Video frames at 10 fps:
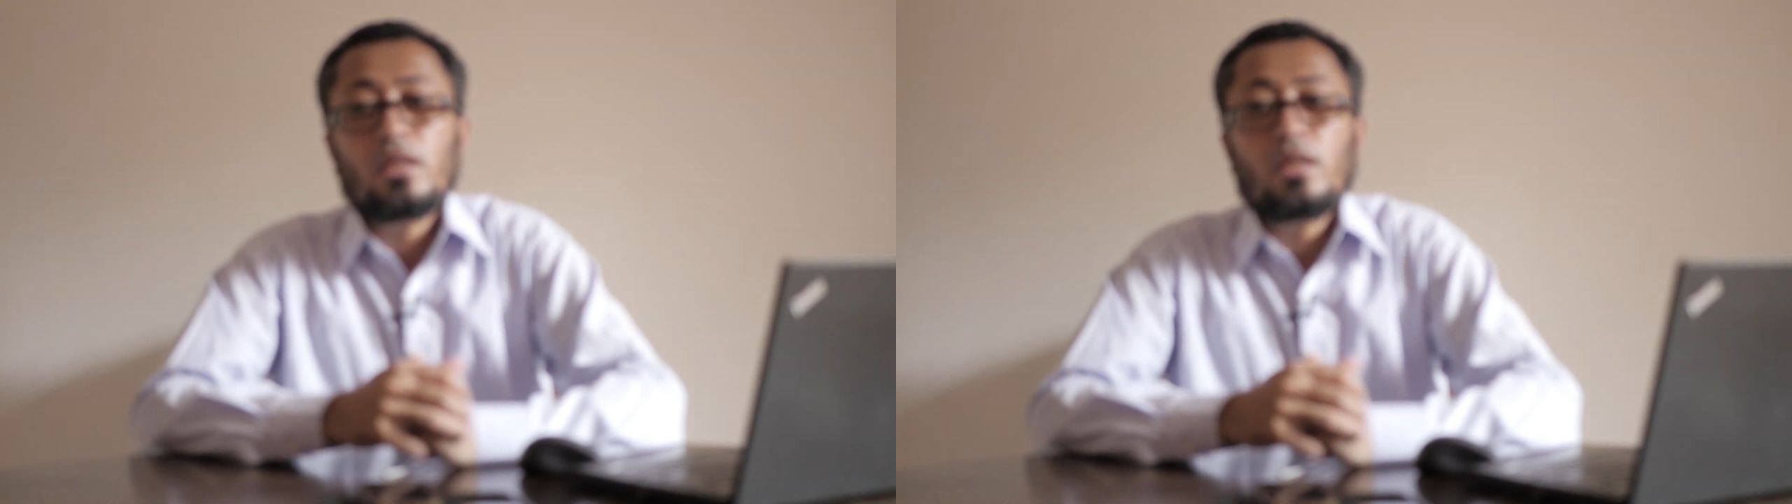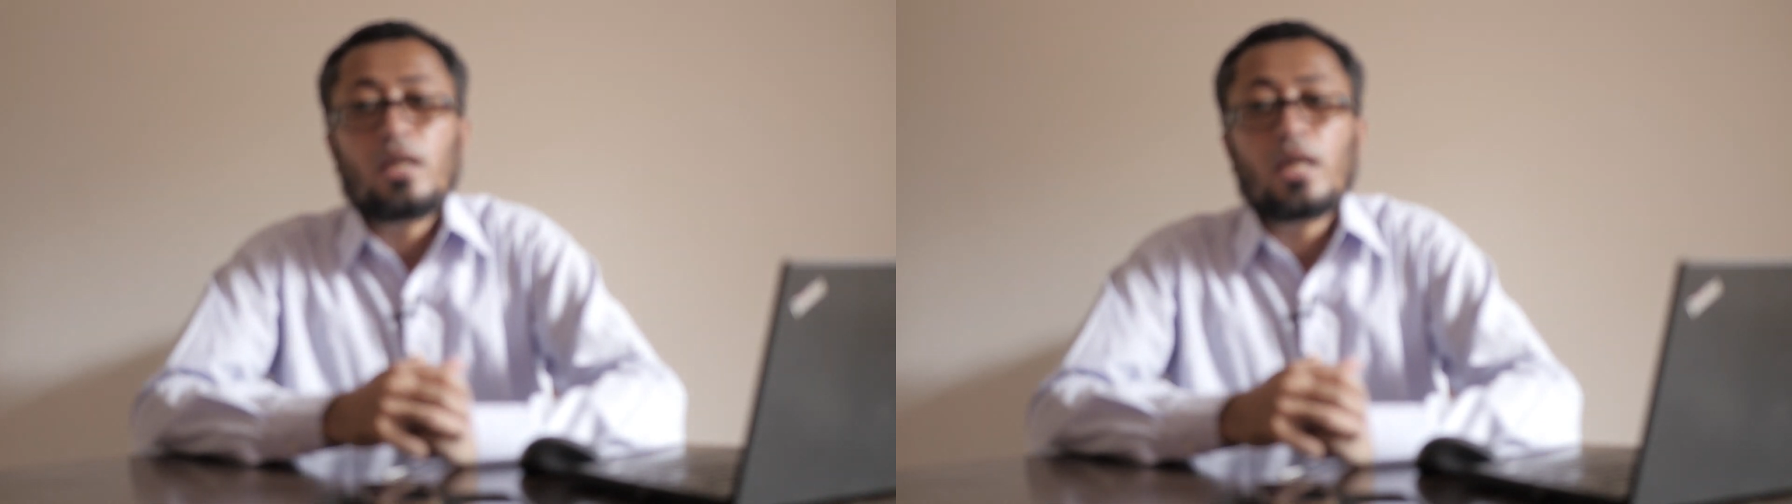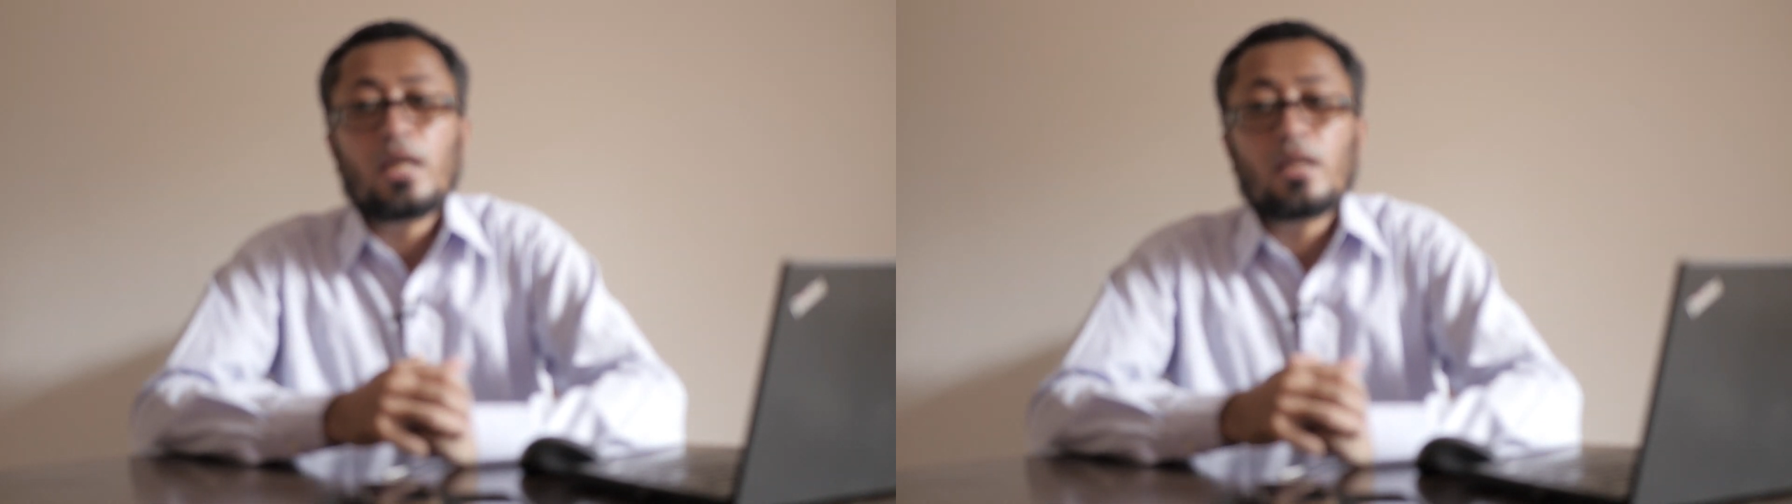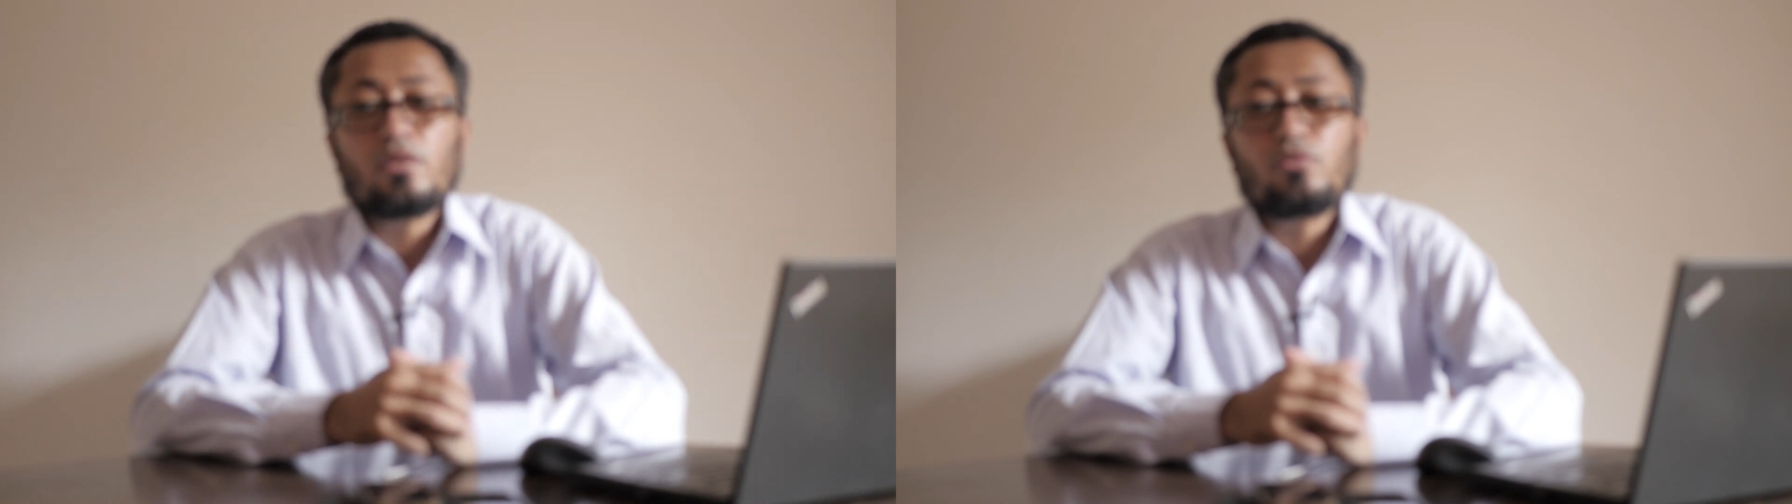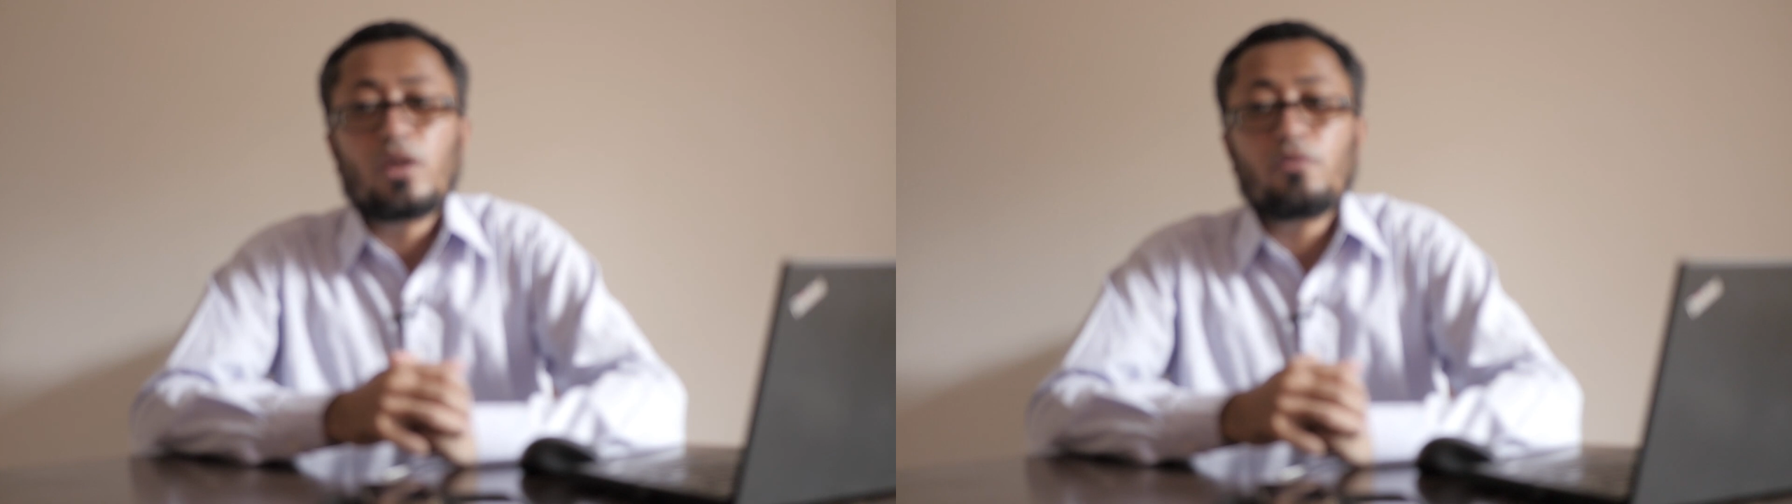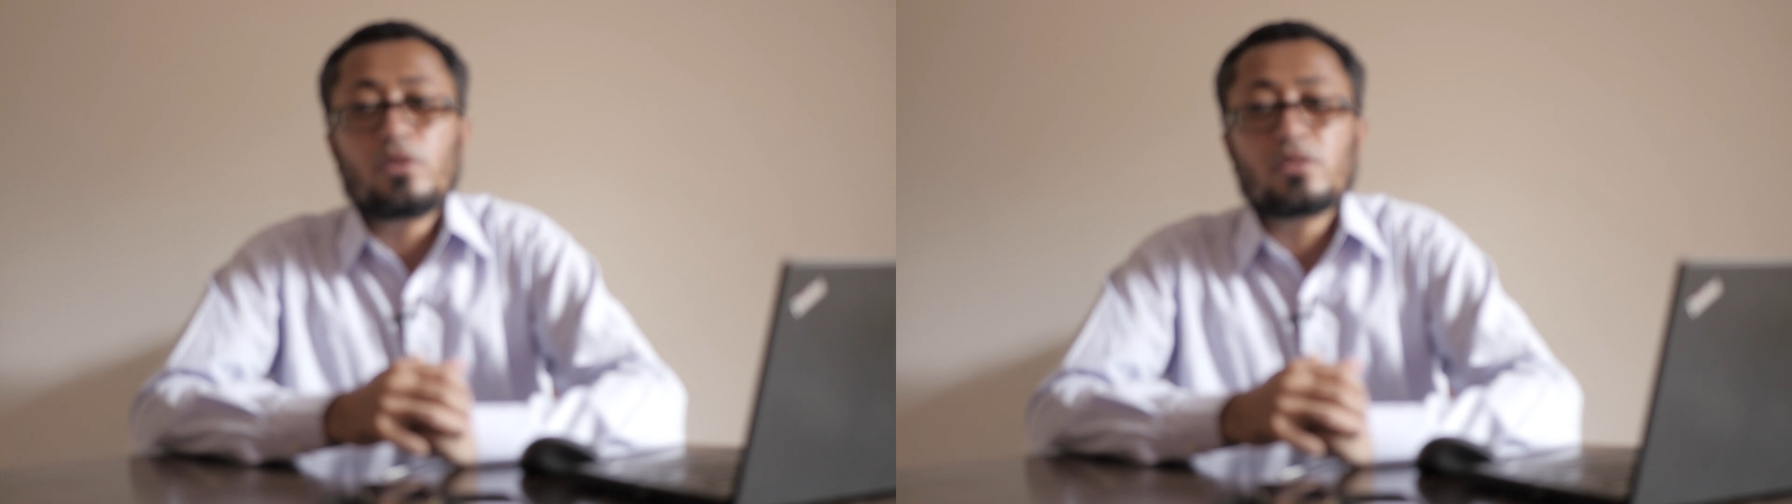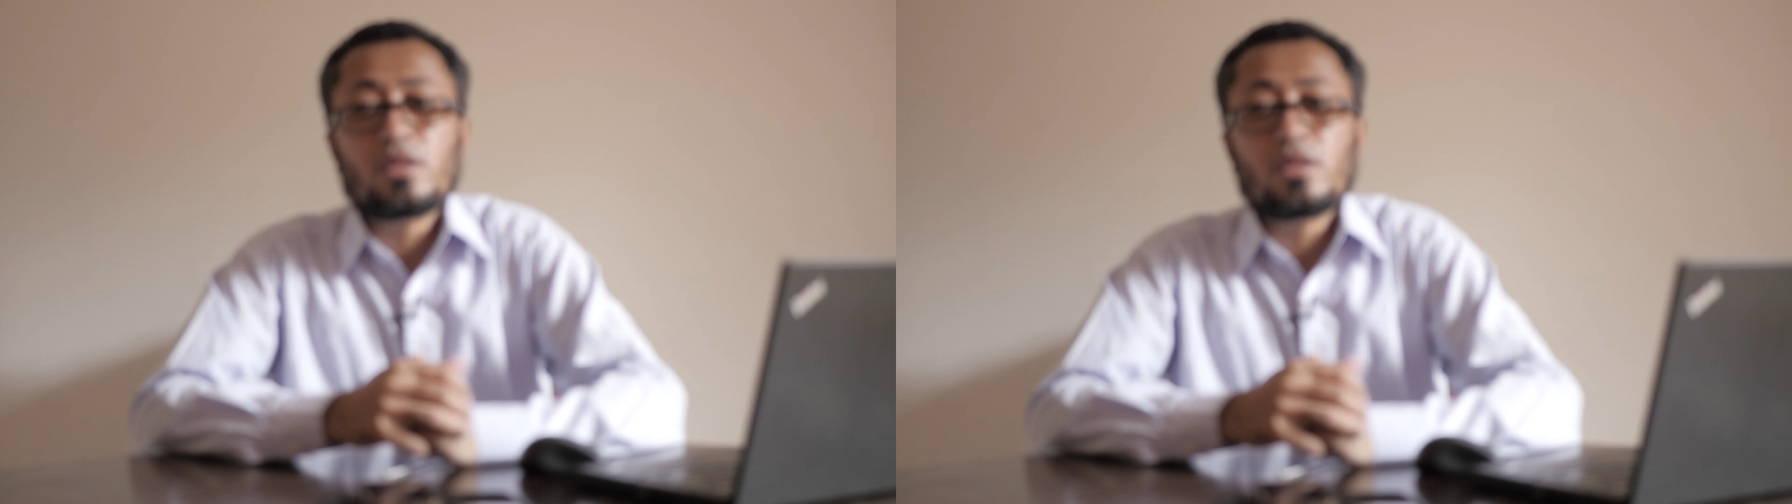And if you haven't